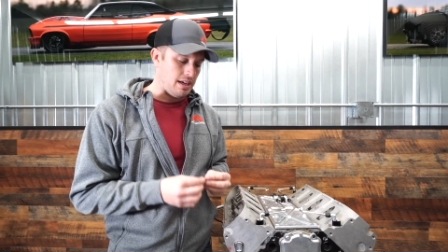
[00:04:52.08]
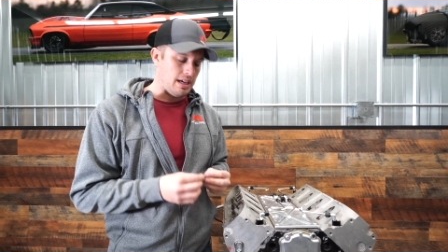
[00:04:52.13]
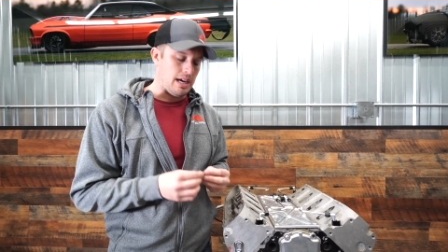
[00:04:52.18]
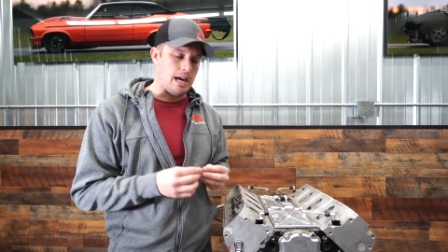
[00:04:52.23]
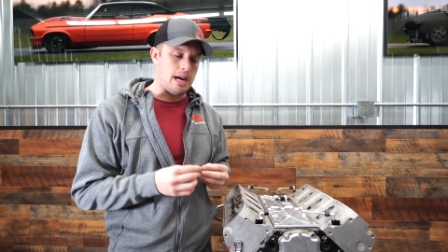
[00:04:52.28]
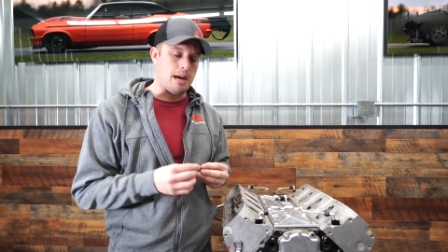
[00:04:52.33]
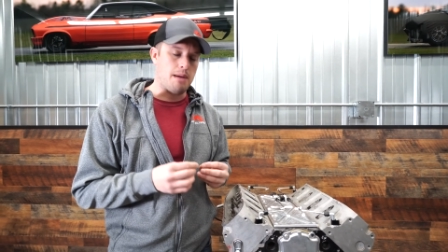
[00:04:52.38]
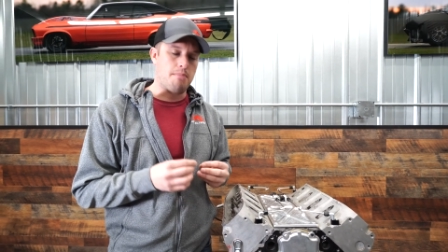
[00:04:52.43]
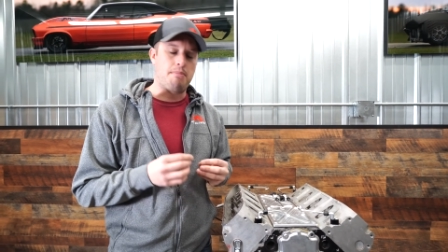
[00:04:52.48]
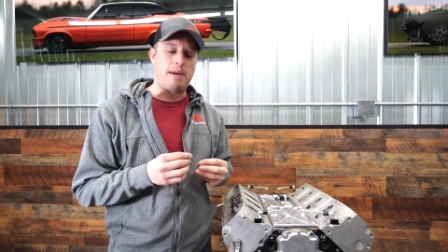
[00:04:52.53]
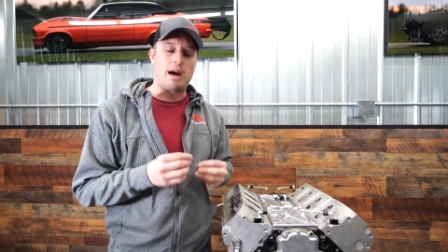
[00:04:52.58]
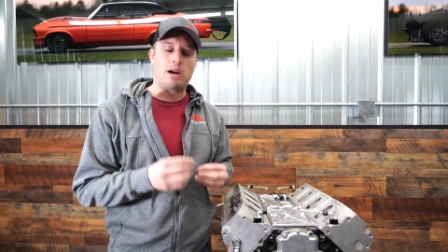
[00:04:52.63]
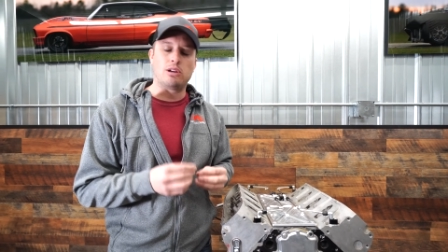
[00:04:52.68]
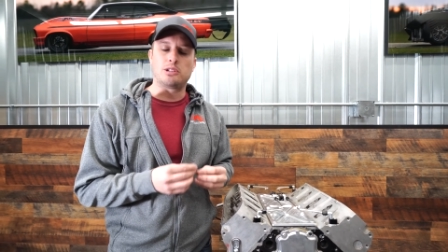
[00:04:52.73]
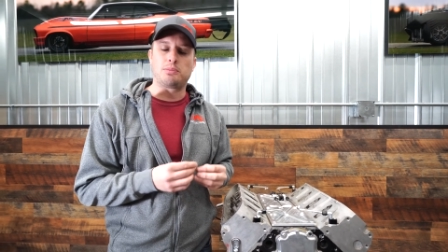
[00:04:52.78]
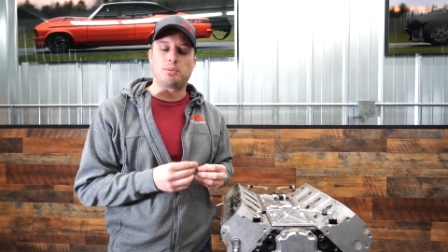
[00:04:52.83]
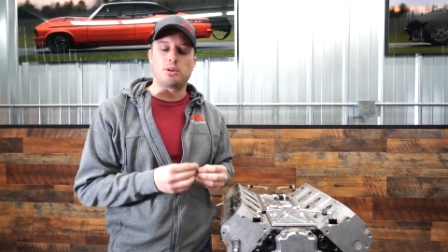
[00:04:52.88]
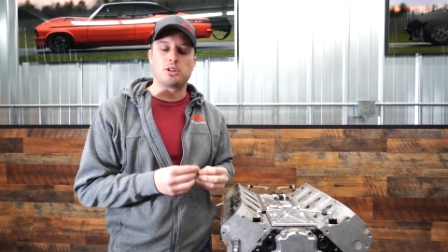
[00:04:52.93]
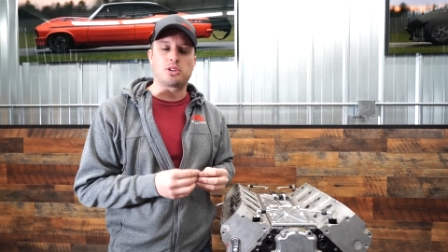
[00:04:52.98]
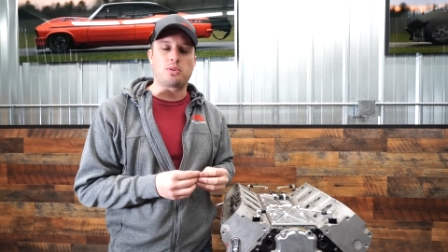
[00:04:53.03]
um,
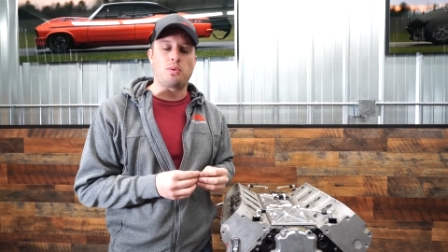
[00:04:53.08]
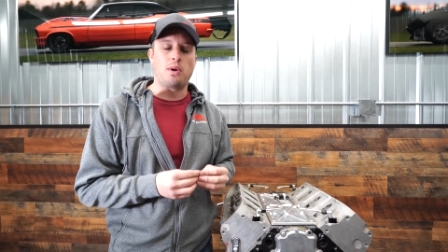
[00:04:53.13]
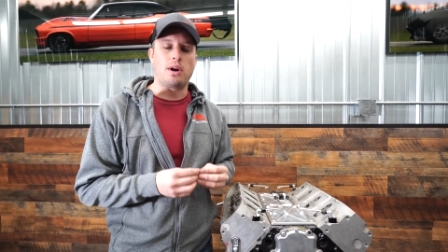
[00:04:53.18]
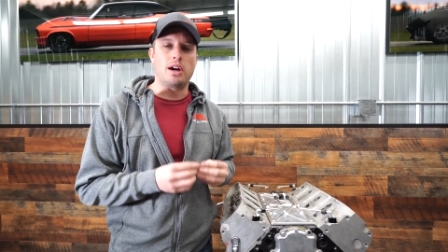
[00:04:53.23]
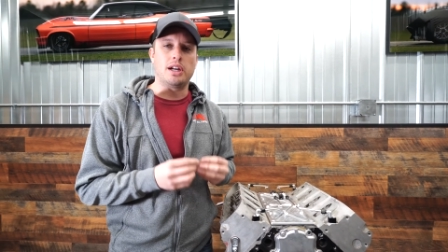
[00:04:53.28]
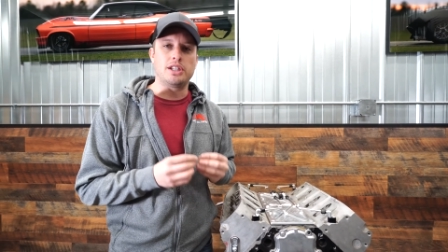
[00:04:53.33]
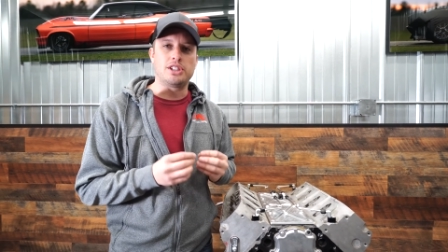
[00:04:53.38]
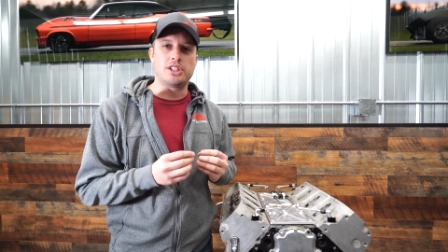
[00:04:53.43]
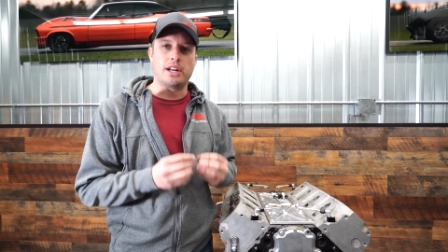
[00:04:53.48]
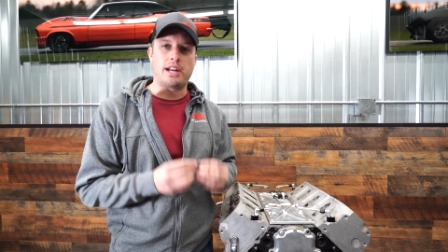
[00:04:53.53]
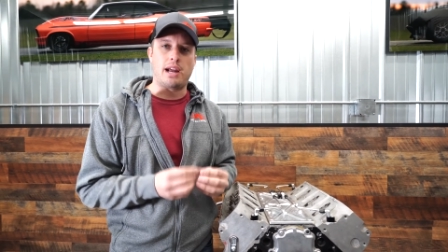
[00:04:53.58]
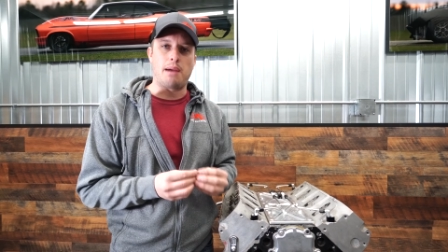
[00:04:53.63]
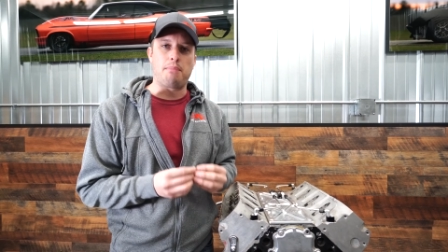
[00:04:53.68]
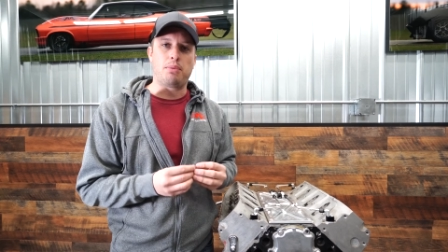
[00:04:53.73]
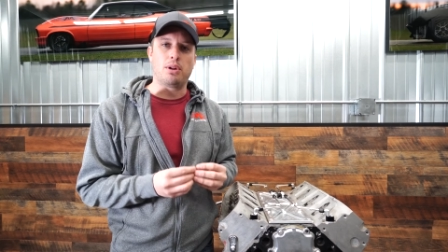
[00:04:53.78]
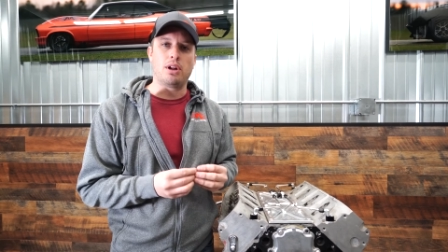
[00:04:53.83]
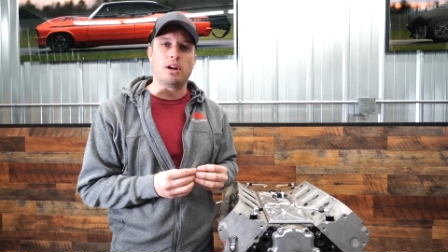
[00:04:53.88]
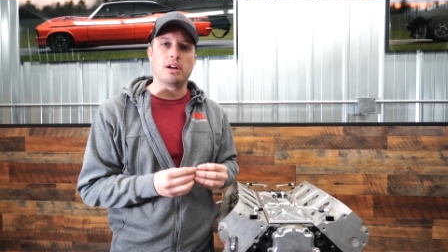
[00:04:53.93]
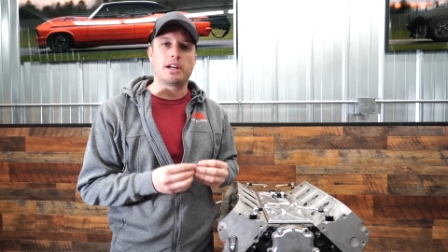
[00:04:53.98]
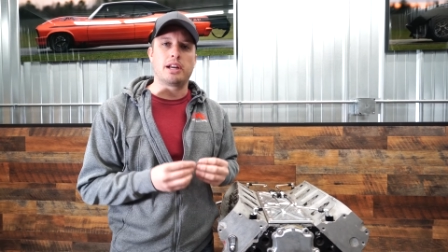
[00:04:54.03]
pounds per square inch on that
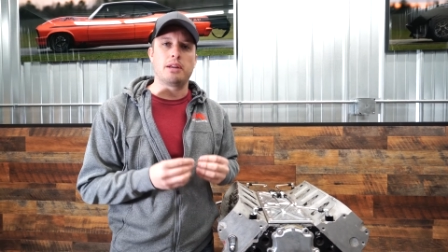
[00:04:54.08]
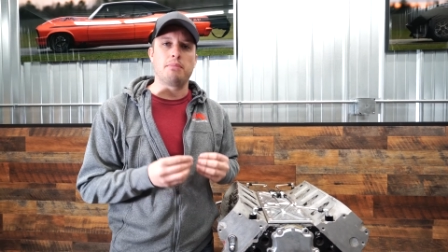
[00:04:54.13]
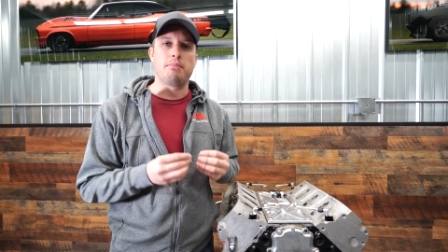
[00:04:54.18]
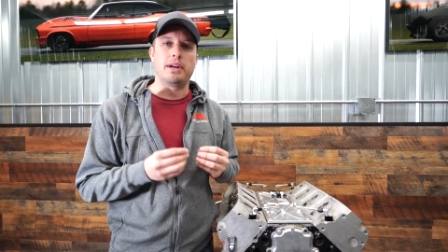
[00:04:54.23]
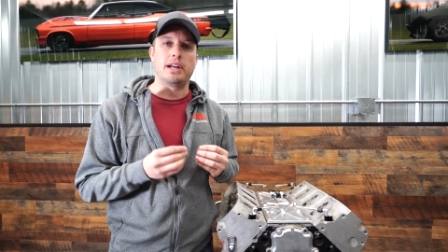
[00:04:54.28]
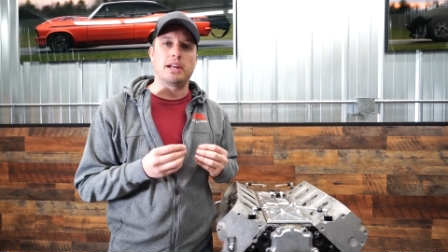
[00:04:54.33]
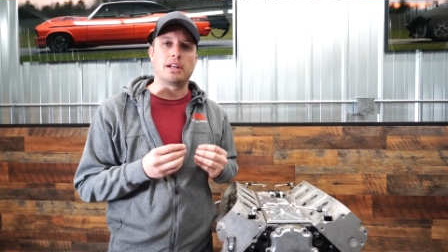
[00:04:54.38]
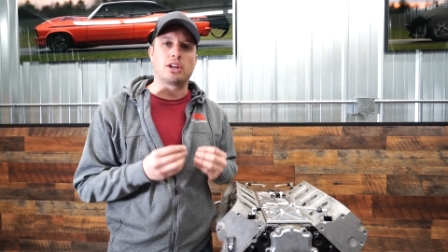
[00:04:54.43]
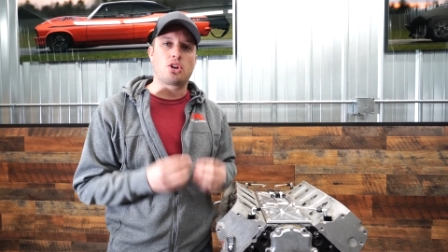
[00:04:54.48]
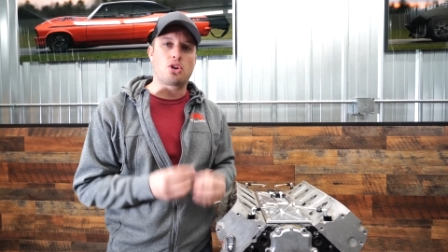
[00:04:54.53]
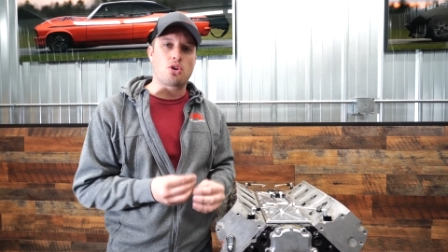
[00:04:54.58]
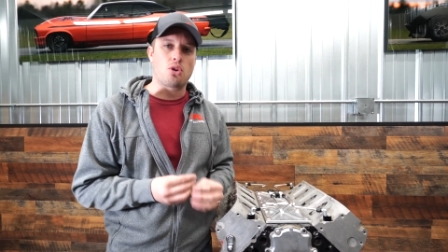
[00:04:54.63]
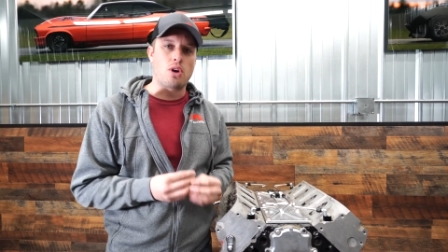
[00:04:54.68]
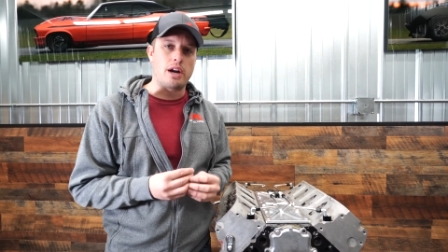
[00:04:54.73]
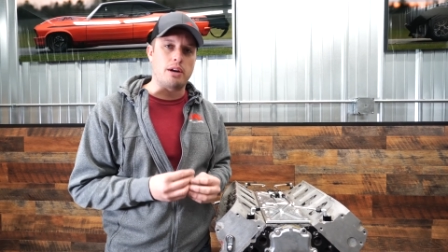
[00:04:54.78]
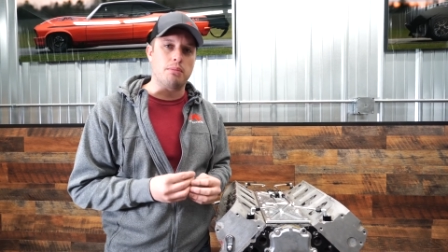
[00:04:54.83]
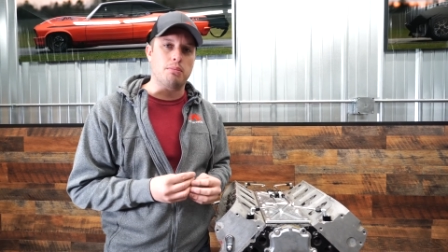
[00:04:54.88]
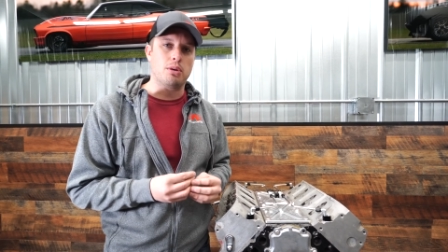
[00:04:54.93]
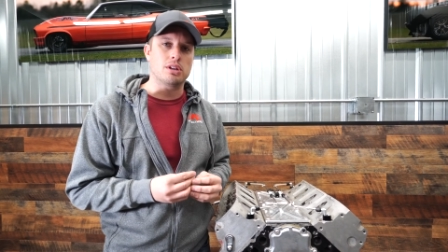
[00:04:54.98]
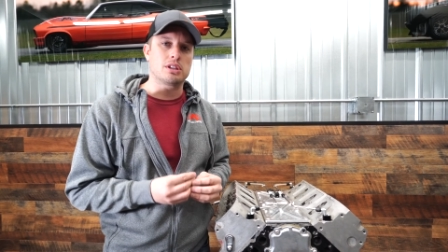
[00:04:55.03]
plug can be
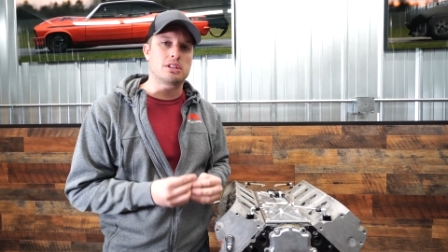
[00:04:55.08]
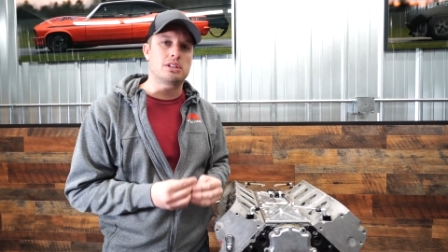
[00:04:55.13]
incredible.